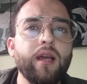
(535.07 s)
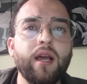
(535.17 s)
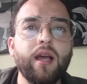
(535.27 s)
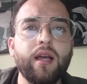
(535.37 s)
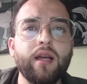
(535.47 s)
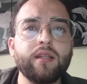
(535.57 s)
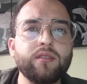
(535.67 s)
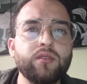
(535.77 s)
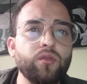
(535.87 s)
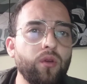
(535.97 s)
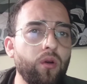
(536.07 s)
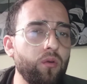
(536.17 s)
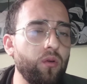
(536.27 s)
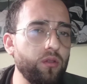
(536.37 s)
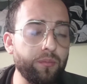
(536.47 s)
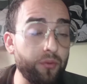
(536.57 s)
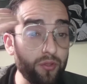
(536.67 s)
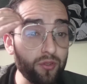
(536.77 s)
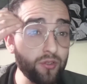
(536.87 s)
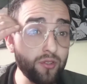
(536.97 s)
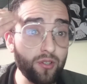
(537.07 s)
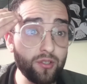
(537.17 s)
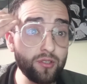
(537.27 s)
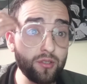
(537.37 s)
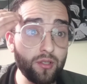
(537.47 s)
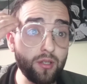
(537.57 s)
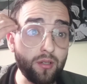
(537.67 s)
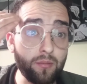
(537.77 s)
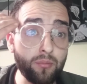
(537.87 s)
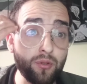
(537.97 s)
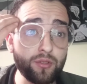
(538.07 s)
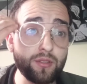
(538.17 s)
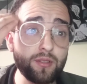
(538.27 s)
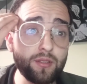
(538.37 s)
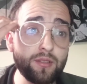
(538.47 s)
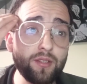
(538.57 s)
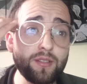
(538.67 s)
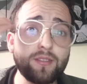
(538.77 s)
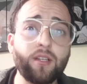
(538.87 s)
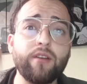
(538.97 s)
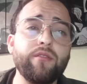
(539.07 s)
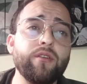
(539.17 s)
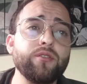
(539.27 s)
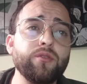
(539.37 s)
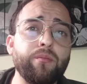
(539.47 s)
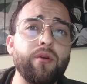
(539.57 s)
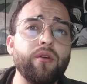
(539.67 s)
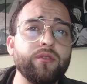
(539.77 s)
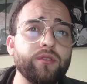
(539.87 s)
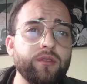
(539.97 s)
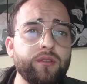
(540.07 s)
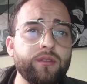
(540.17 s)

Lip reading: and to know all the procedures and processes necessary for your product,